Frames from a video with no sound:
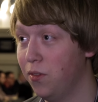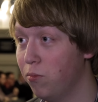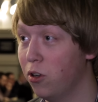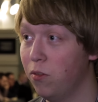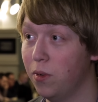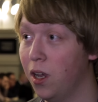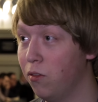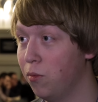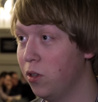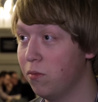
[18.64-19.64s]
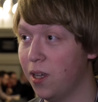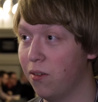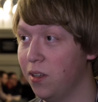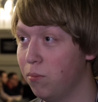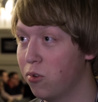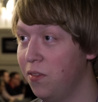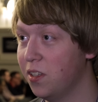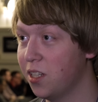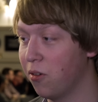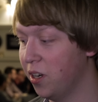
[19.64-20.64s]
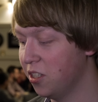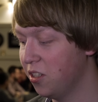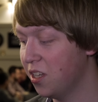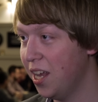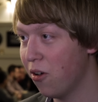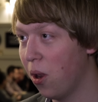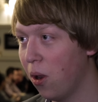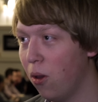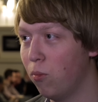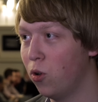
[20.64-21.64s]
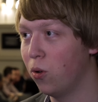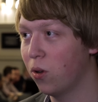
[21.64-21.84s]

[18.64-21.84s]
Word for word: improvement over Boom Sound in previous generations. You can hear a lot more